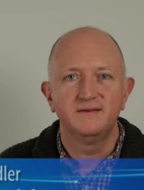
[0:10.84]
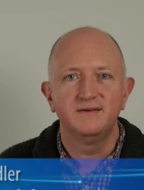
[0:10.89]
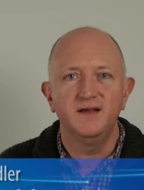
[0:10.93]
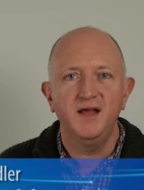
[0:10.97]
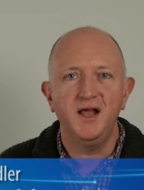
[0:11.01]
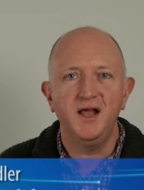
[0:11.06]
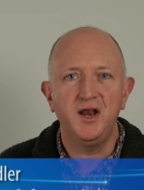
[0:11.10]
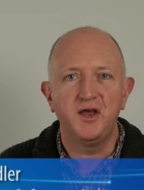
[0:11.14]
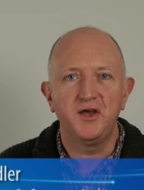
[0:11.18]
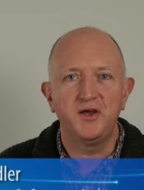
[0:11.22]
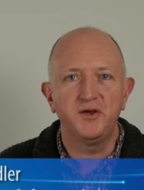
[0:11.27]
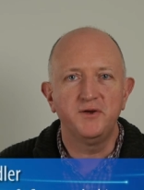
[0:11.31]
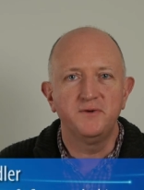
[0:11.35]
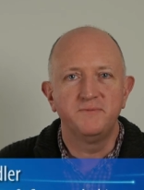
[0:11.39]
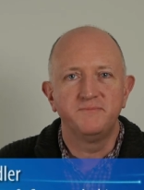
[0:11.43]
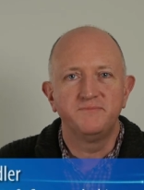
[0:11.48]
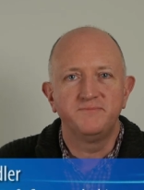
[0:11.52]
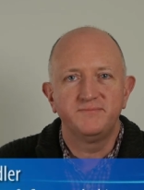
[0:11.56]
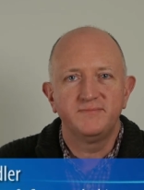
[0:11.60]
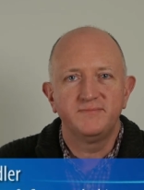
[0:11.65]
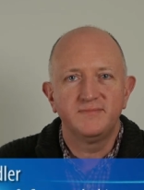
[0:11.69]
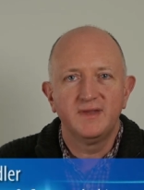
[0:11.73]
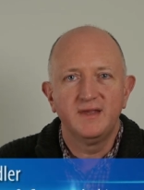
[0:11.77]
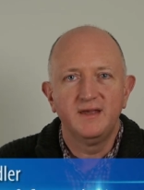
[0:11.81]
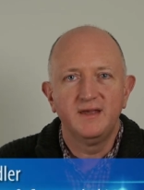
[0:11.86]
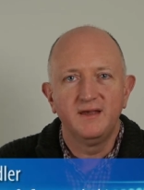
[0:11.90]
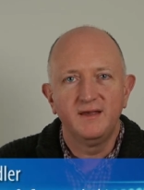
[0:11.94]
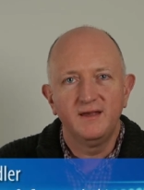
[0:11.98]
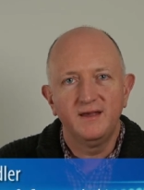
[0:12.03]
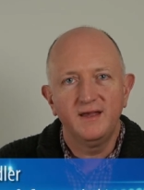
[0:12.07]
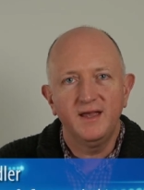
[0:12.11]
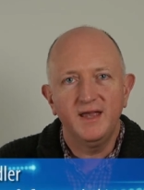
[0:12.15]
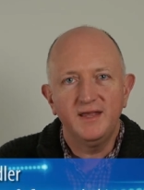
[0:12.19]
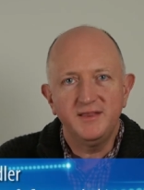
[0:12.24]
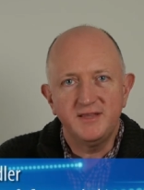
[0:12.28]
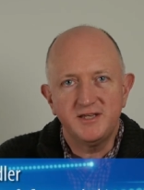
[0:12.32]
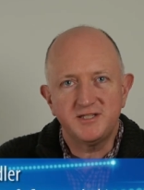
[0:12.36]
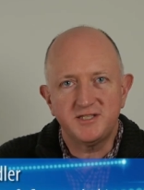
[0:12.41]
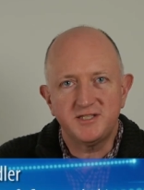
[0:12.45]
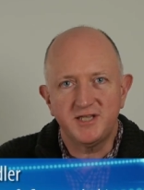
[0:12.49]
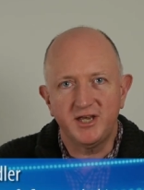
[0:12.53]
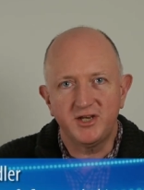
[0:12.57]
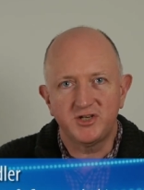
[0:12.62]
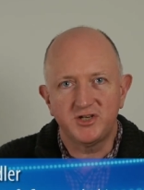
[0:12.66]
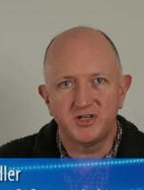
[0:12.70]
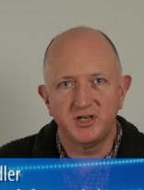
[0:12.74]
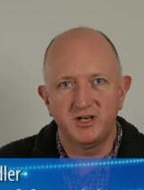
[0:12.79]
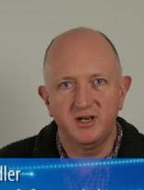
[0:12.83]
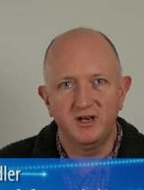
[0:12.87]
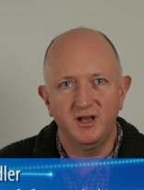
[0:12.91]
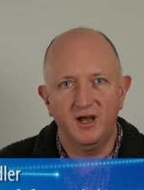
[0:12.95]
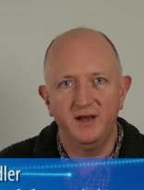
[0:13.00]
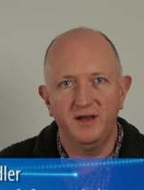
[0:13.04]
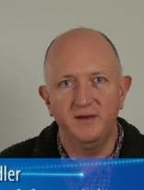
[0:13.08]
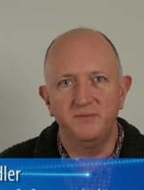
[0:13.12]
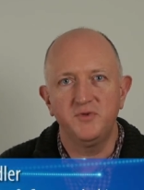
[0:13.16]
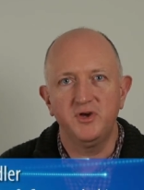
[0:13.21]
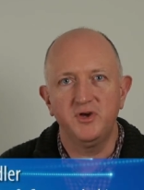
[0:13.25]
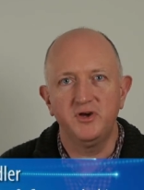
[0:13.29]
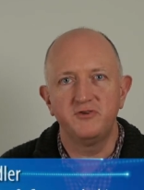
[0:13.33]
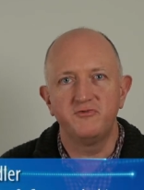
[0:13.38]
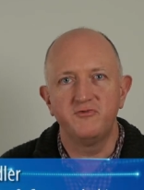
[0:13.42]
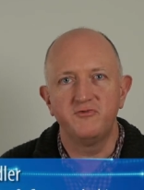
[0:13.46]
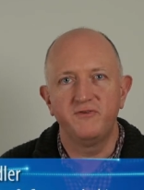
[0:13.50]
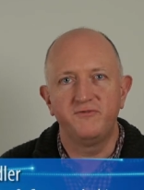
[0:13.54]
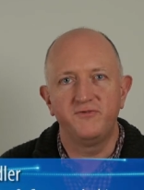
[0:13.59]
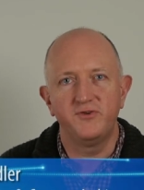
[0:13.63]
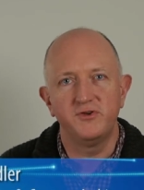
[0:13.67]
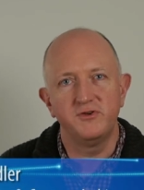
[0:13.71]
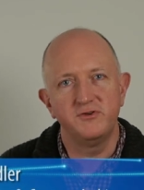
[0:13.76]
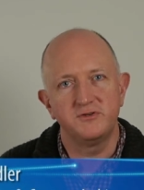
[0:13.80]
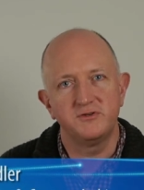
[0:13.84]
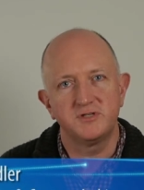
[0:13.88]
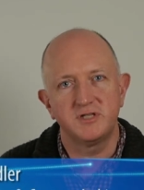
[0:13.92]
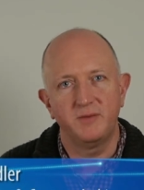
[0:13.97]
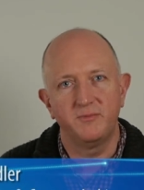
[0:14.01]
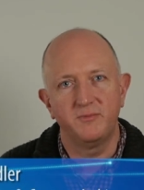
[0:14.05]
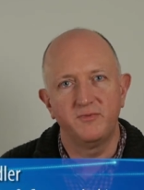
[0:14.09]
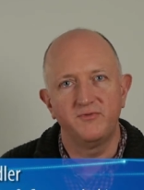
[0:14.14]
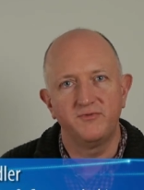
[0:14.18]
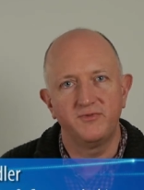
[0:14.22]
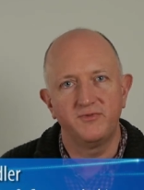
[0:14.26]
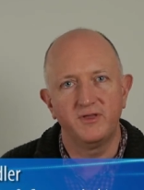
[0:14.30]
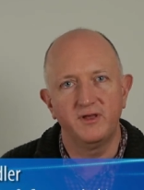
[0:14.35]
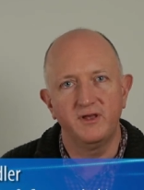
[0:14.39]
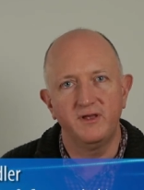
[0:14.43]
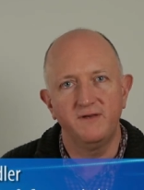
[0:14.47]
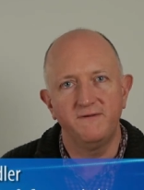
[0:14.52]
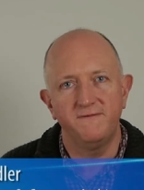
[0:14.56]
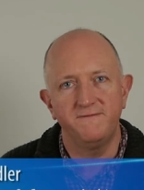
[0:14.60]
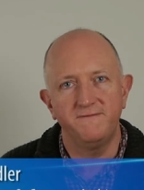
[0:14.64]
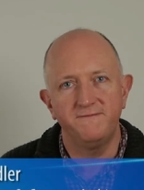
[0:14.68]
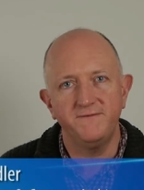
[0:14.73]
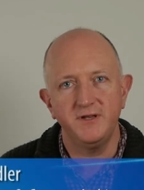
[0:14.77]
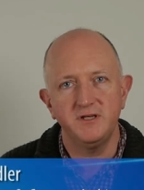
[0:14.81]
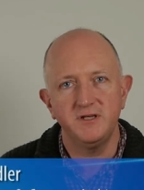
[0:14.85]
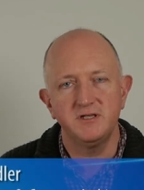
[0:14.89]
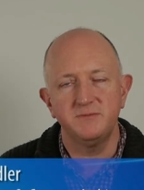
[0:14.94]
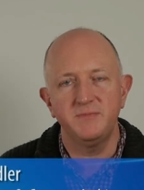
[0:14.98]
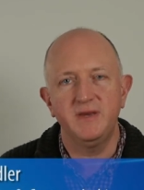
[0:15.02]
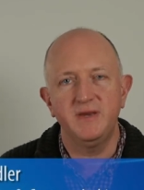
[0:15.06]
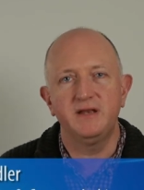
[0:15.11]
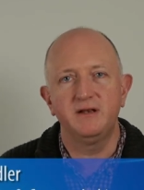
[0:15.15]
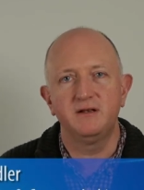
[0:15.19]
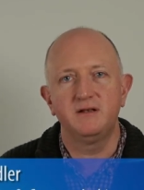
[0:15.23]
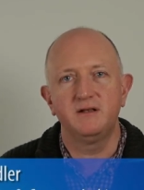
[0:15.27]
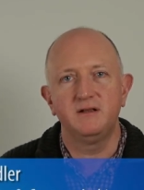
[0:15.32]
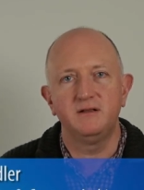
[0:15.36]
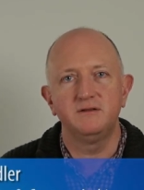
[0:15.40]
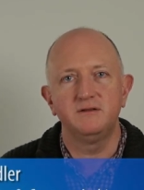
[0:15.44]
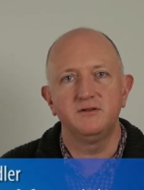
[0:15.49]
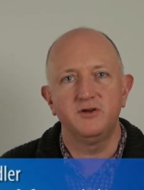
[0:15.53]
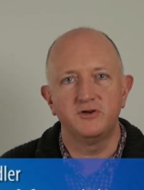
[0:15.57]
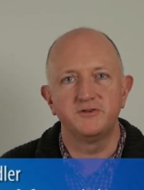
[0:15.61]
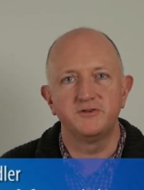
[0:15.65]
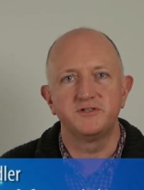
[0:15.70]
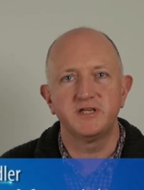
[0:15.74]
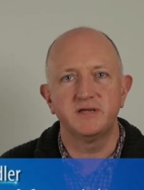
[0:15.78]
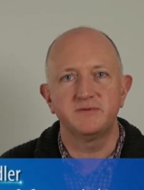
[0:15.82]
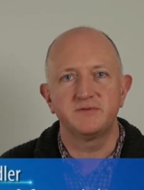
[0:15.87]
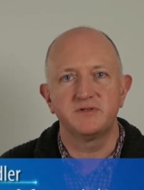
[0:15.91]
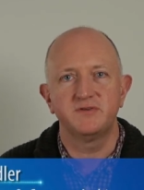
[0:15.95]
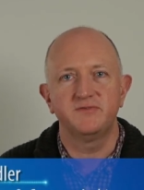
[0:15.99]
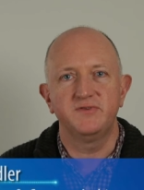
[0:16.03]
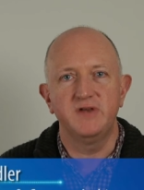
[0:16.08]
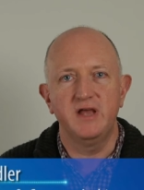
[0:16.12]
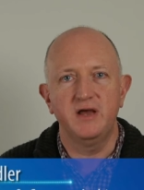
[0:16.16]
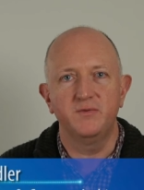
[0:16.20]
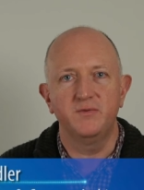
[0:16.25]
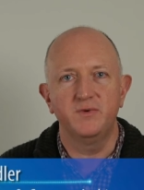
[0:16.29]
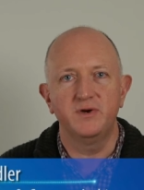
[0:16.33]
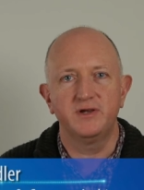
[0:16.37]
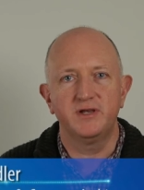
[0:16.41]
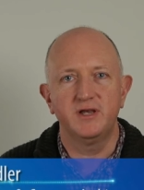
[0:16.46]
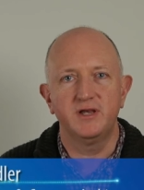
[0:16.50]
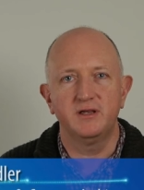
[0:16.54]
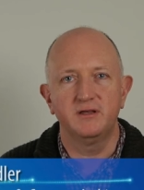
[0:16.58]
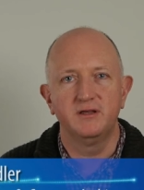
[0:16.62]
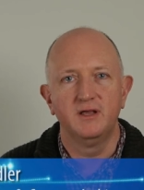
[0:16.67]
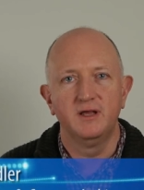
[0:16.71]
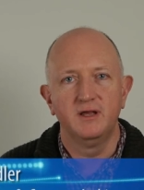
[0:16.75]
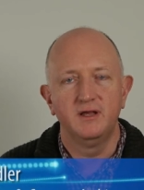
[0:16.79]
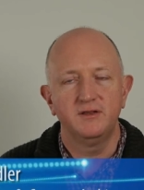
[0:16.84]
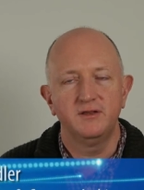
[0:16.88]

Hello. In this section, I'm going to review some of the fundamental concepts of networking,